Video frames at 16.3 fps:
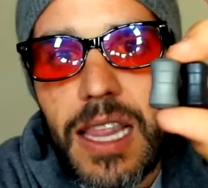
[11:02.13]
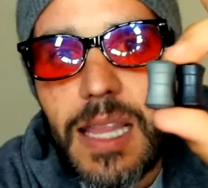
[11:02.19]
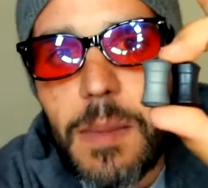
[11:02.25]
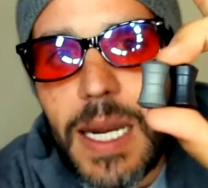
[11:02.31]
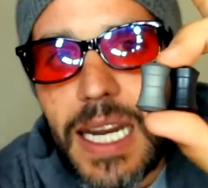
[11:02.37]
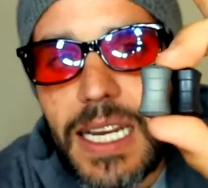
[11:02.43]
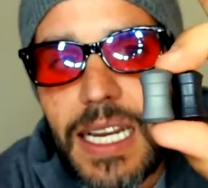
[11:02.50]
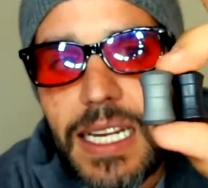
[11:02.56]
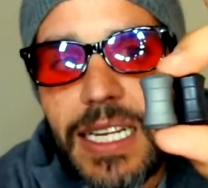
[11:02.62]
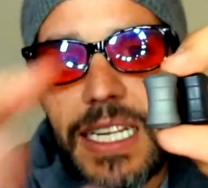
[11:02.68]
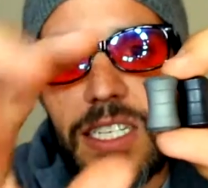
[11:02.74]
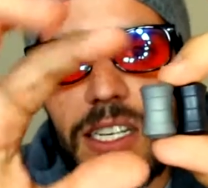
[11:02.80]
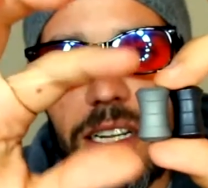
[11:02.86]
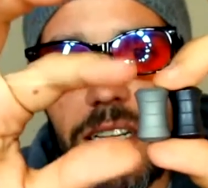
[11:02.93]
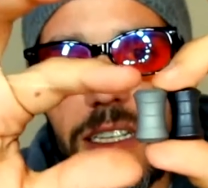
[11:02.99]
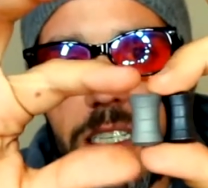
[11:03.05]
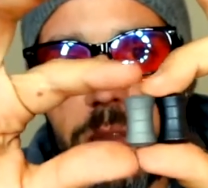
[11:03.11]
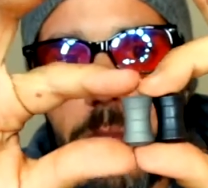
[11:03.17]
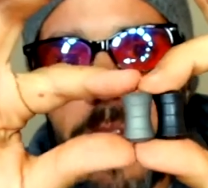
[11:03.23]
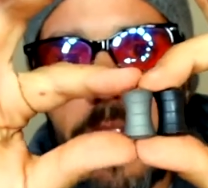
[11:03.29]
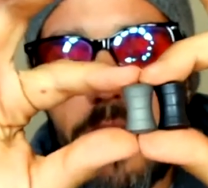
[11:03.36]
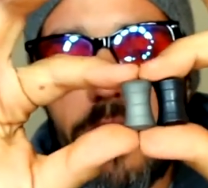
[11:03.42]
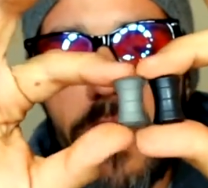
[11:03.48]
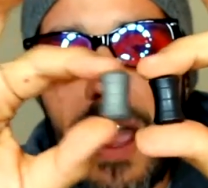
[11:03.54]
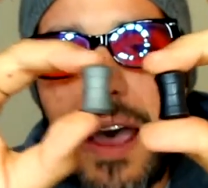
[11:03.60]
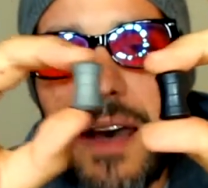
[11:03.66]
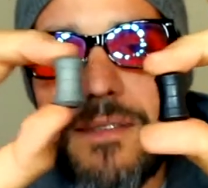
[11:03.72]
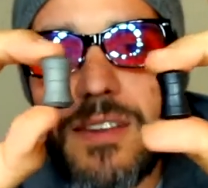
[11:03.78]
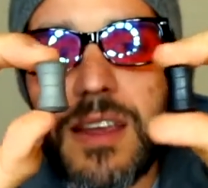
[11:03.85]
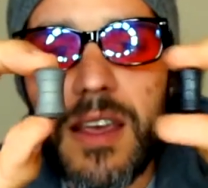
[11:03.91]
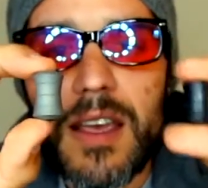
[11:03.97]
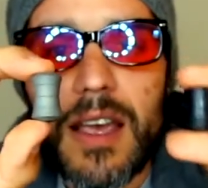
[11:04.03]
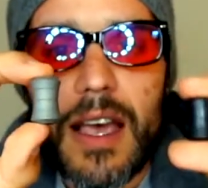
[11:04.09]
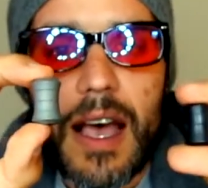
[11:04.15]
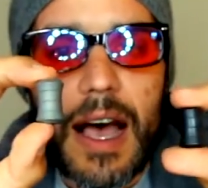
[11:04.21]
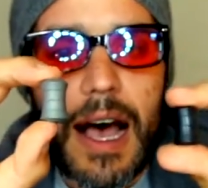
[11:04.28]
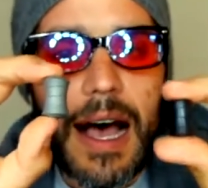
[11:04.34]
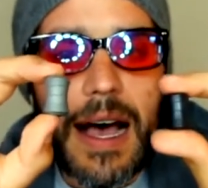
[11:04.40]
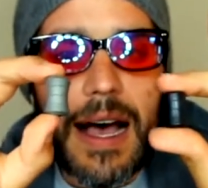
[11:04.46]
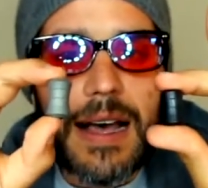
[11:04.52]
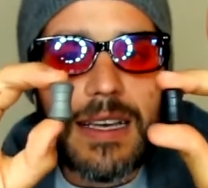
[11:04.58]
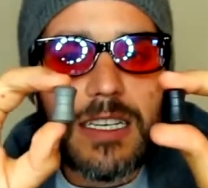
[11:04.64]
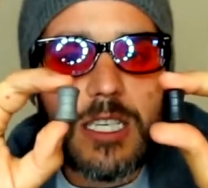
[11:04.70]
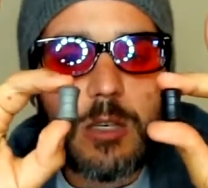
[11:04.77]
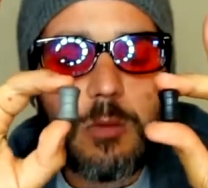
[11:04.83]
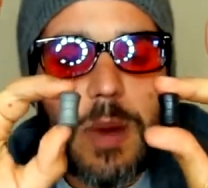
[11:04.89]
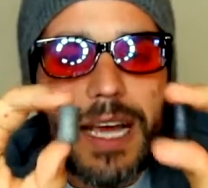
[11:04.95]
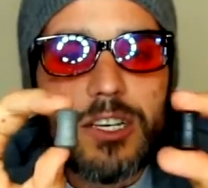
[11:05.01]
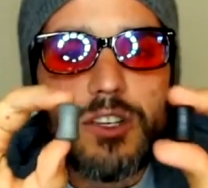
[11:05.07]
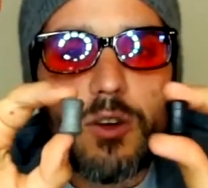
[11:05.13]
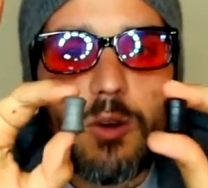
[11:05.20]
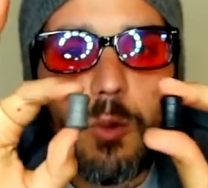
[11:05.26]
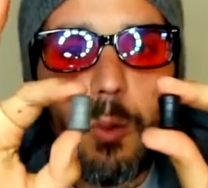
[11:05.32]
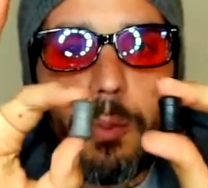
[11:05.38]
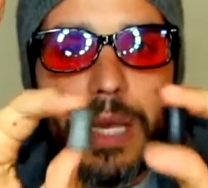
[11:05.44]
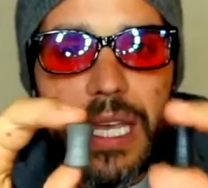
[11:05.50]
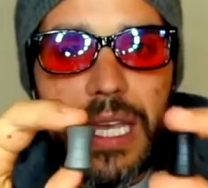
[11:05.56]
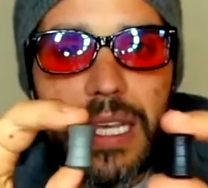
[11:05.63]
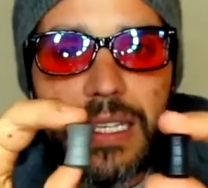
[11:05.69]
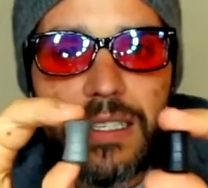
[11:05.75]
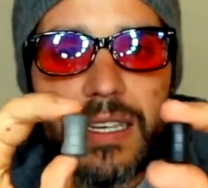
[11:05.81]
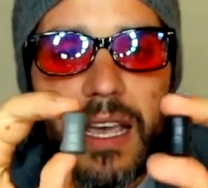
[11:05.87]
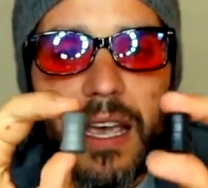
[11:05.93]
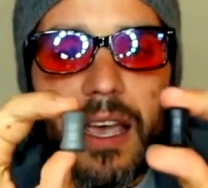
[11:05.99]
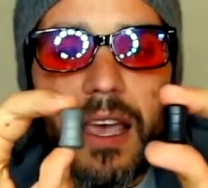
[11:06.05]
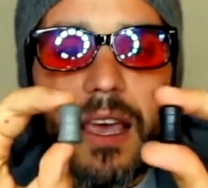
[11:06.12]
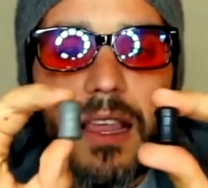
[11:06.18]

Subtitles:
limited edition Spinnercraft special beads.